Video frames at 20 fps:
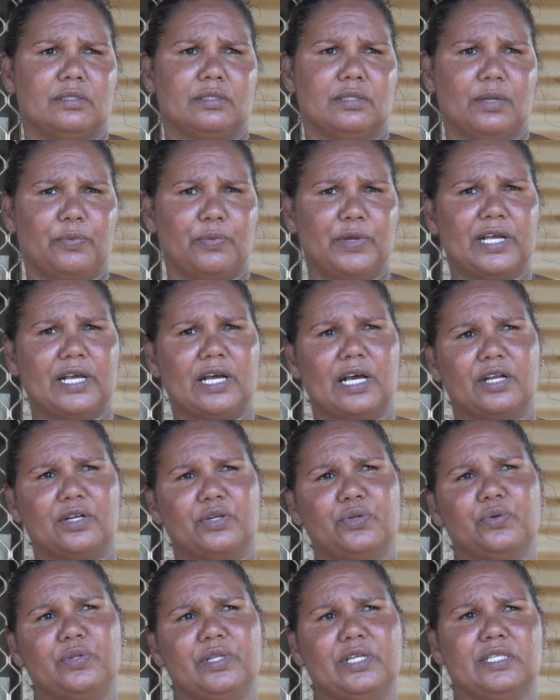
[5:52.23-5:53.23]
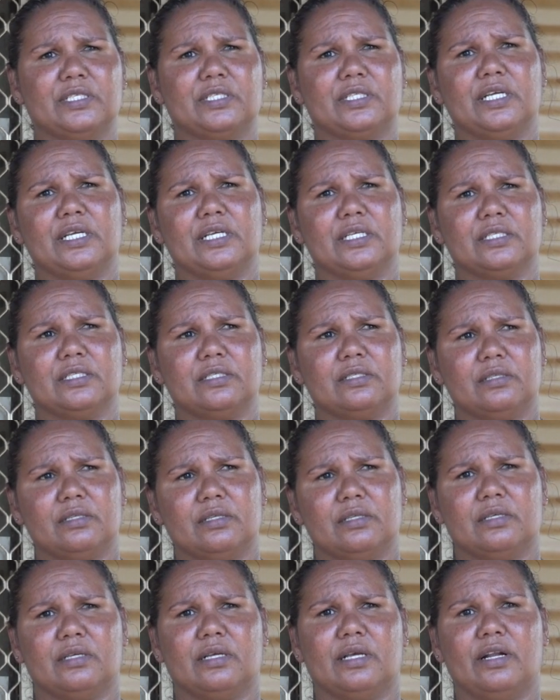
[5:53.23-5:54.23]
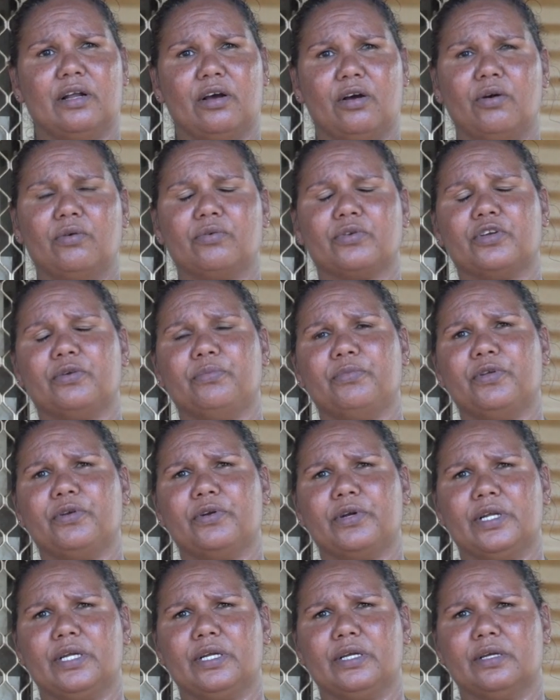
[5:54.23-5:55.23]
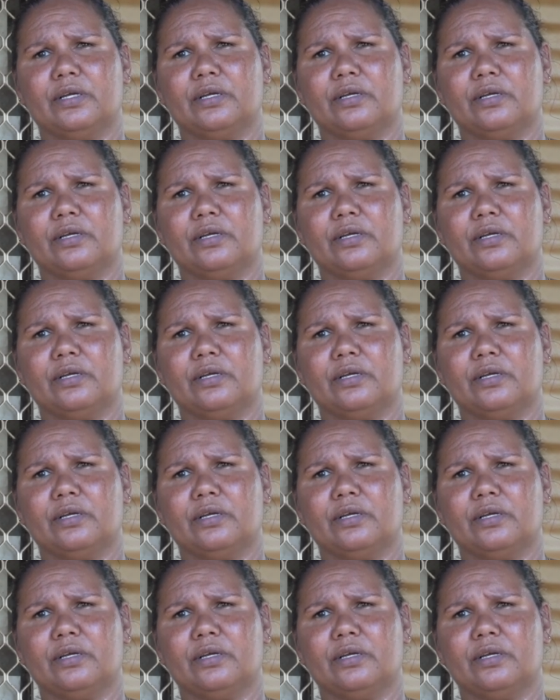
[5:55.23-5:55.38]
that we can't do these things in our own community.